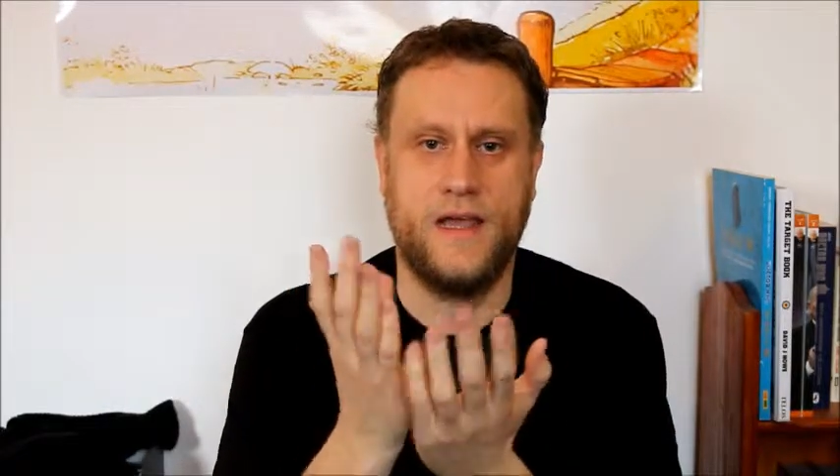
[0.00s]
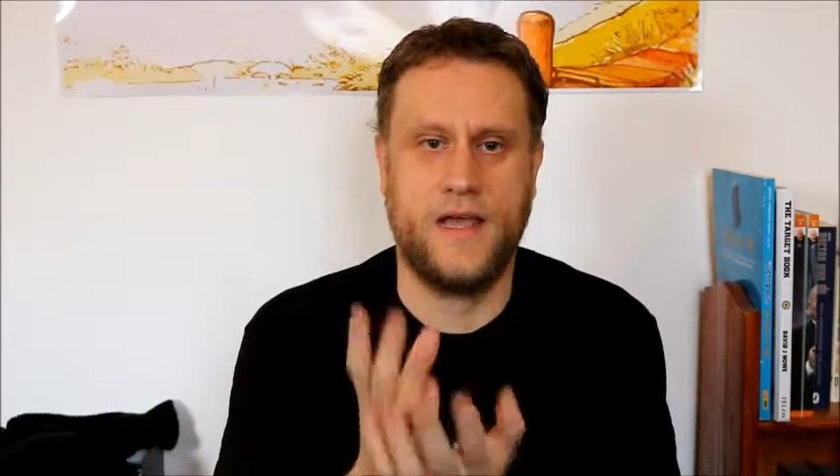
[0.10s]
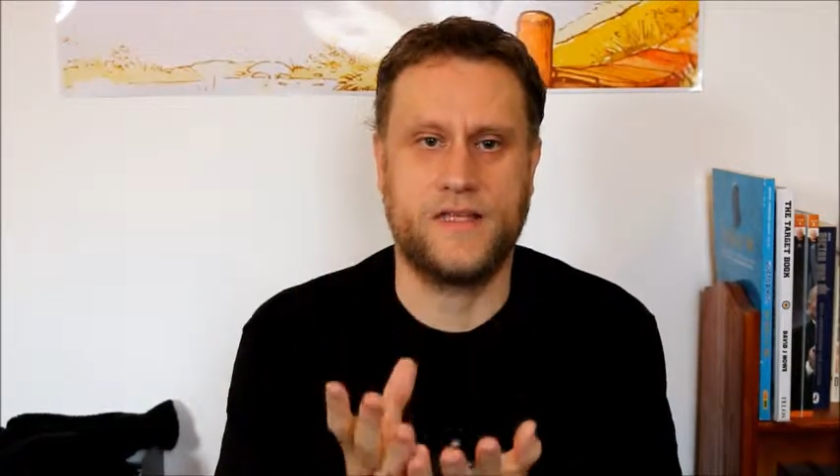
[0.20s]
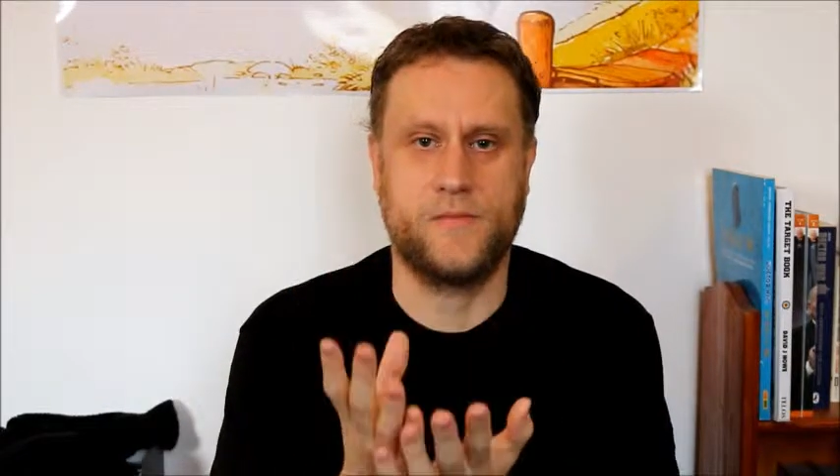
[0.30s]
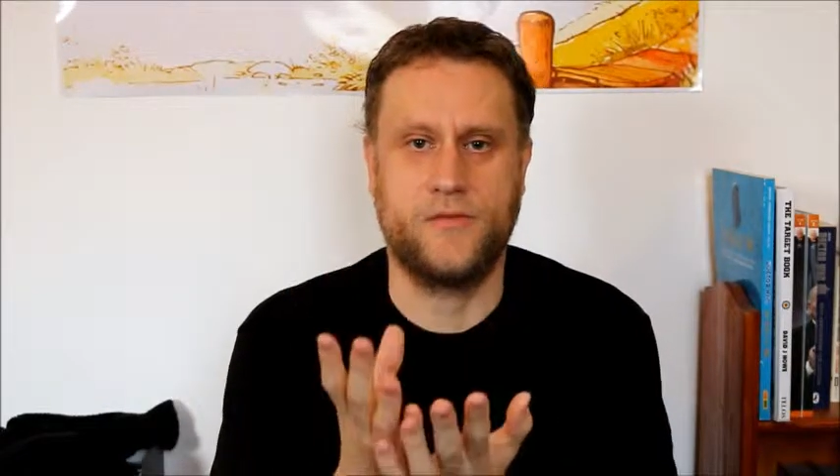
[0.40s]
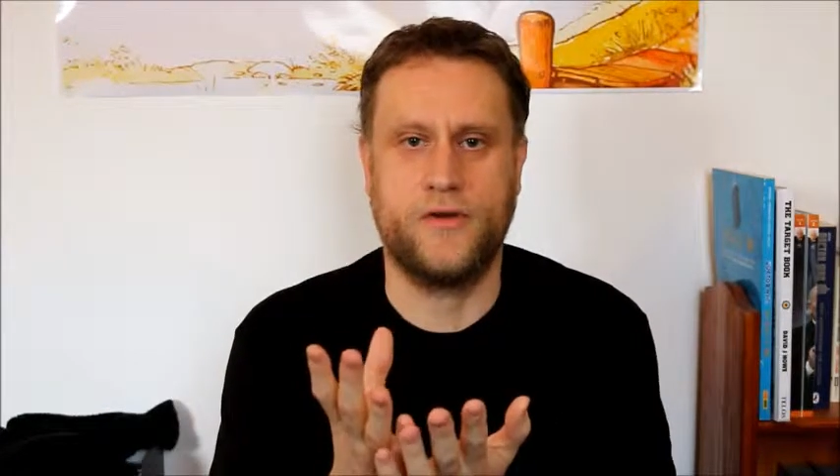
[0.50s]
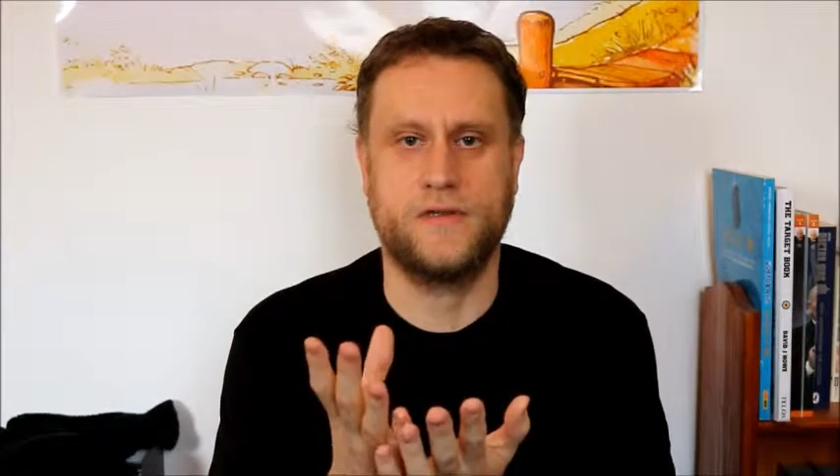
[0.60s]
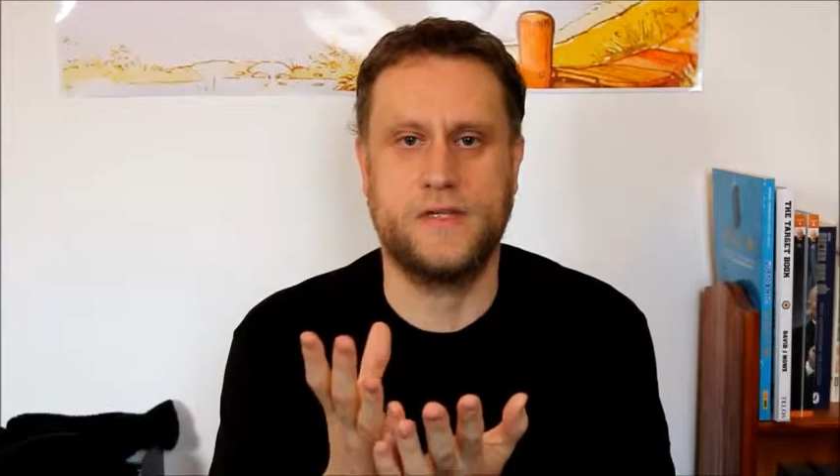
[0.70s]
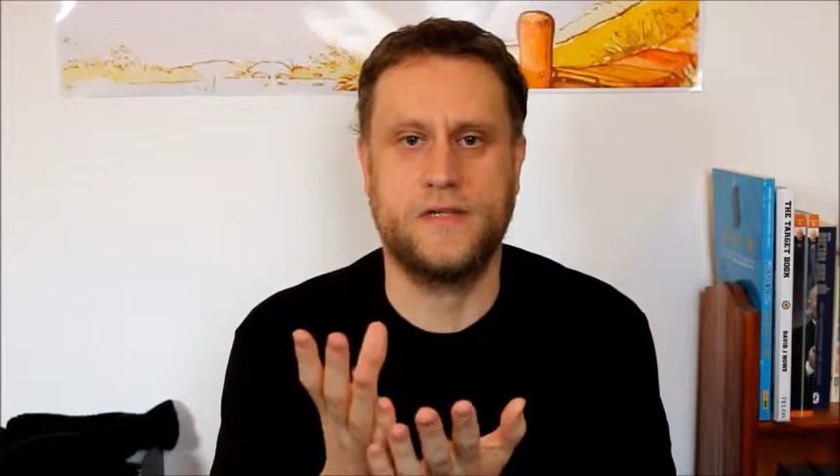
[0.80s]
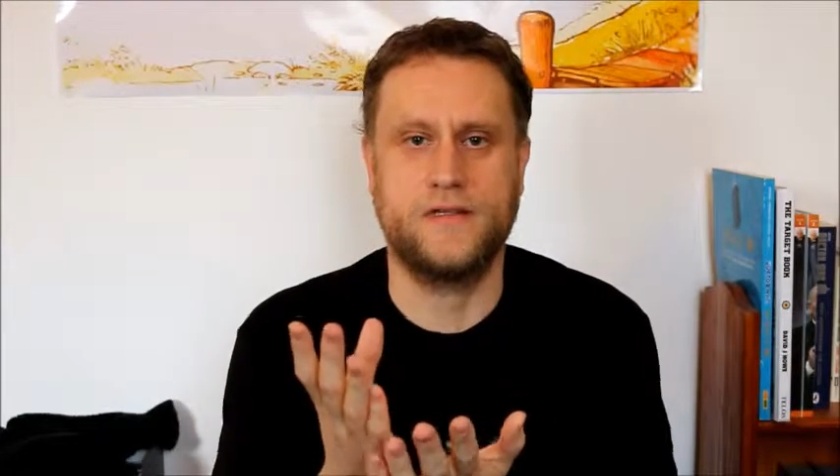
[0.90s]
as a
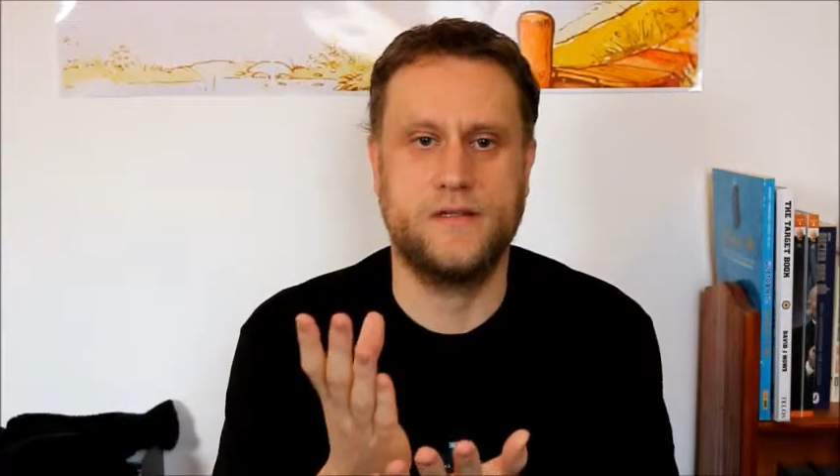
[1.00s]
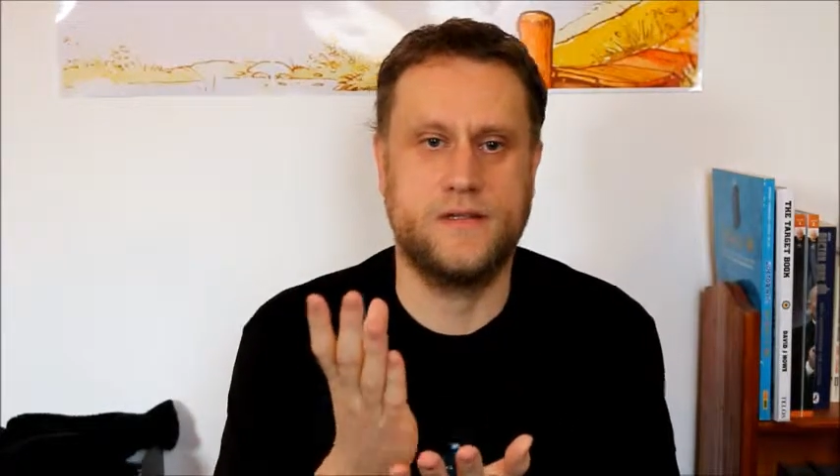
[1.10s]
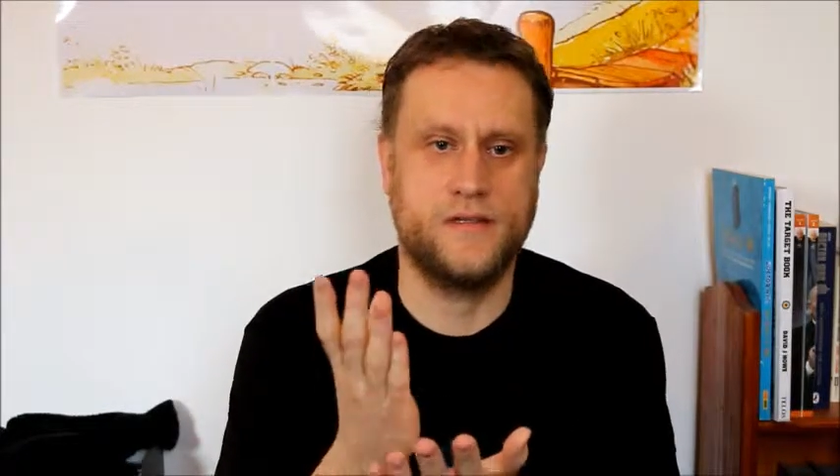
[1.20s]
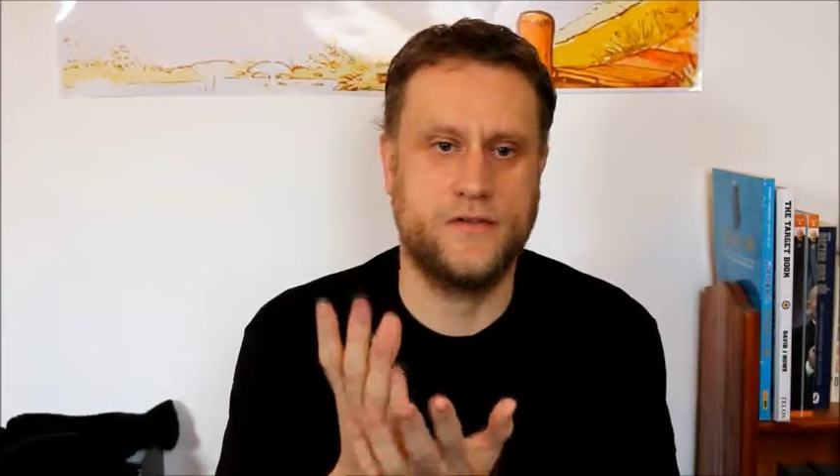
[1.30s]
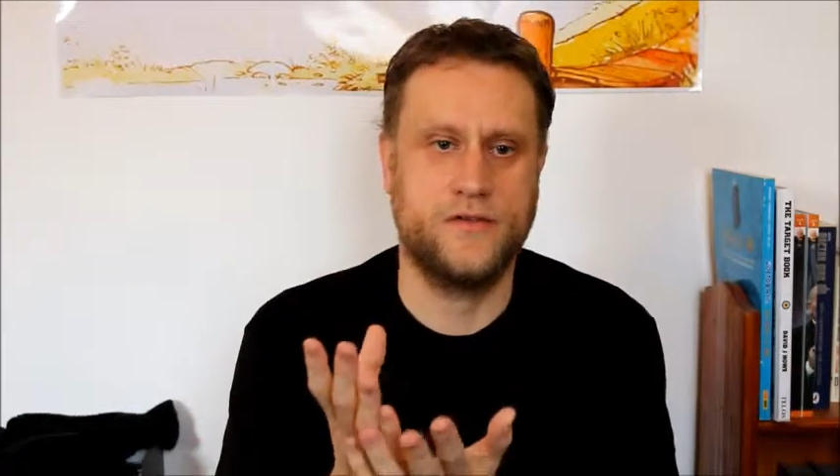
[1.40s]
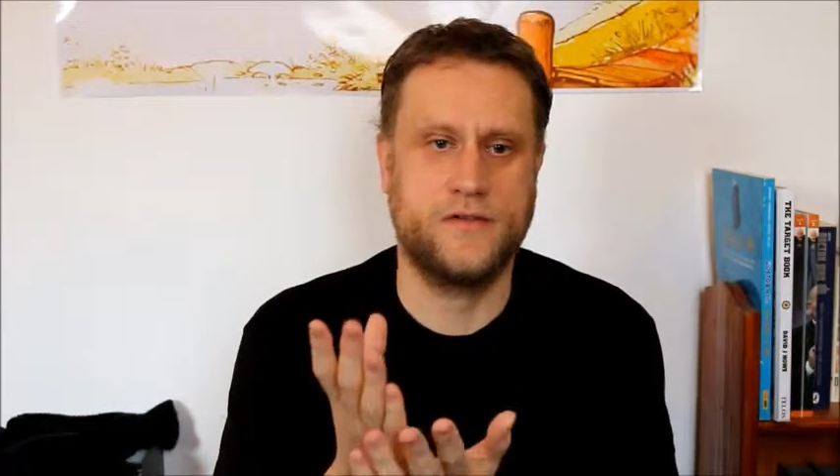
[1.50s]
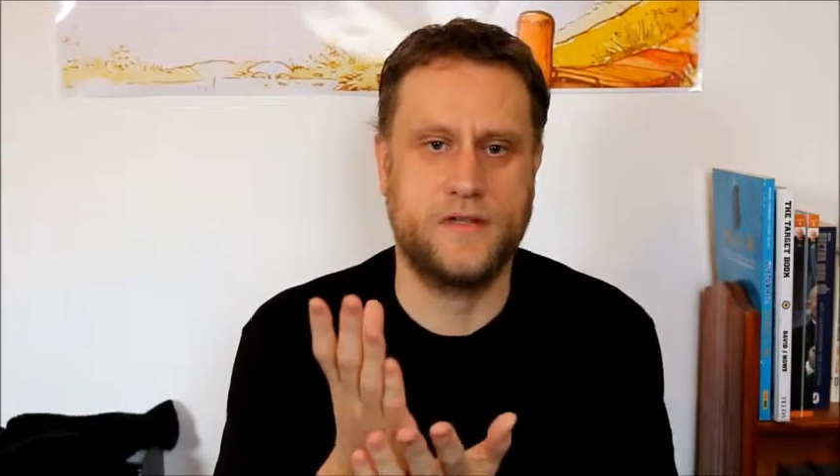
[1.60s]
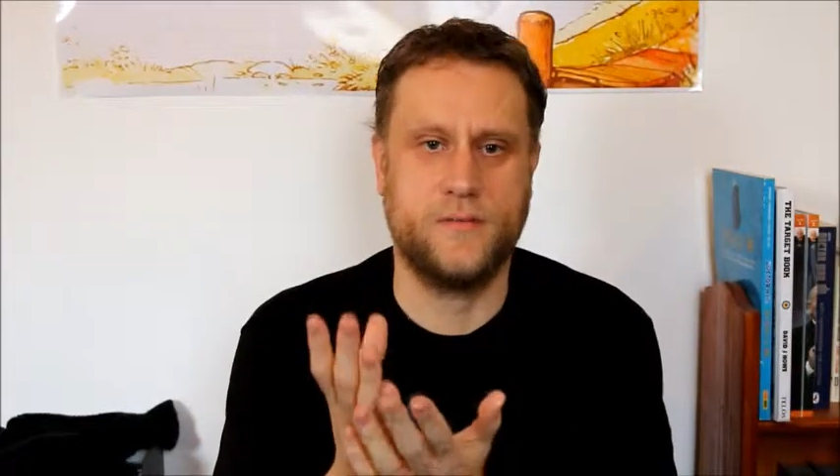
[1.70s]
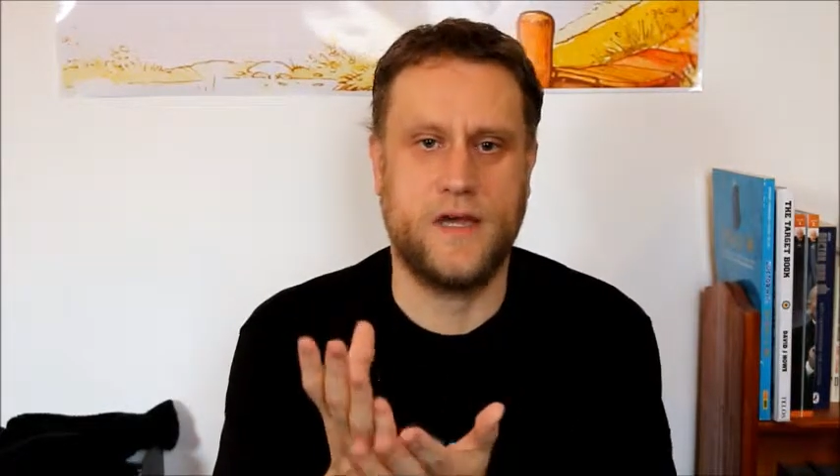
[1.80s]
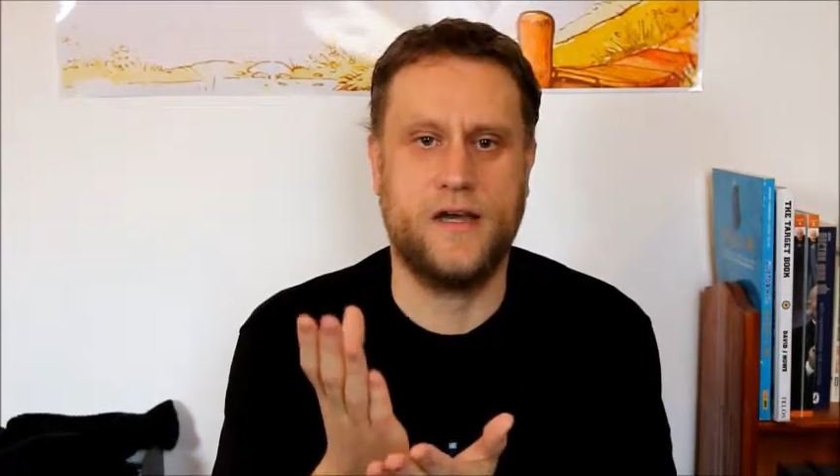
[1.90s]
process. This is
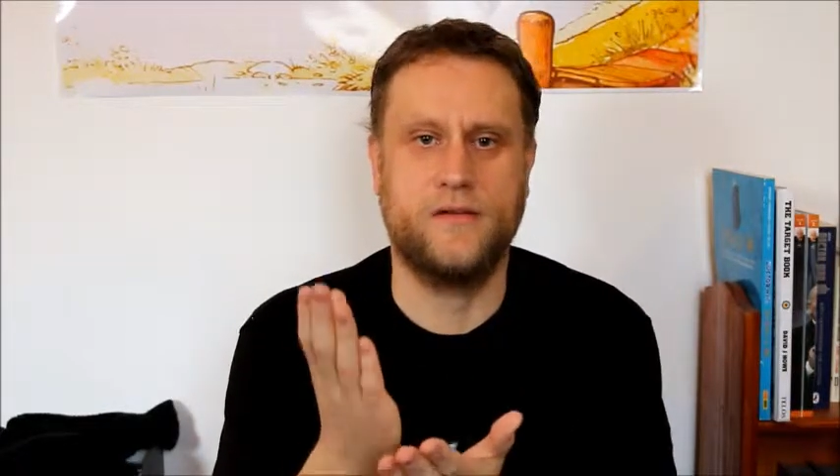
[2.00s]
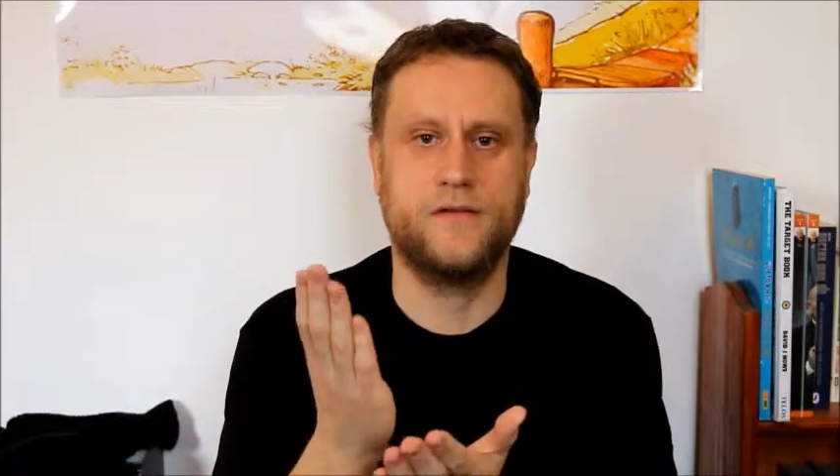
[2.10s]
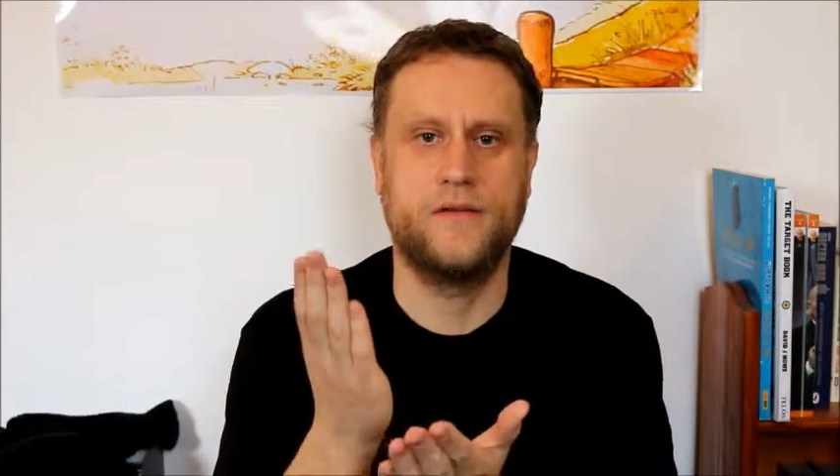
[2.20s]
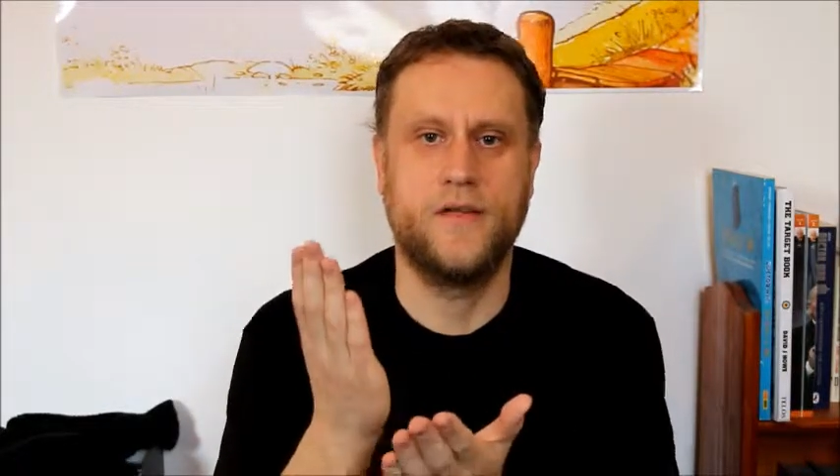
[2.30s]
just about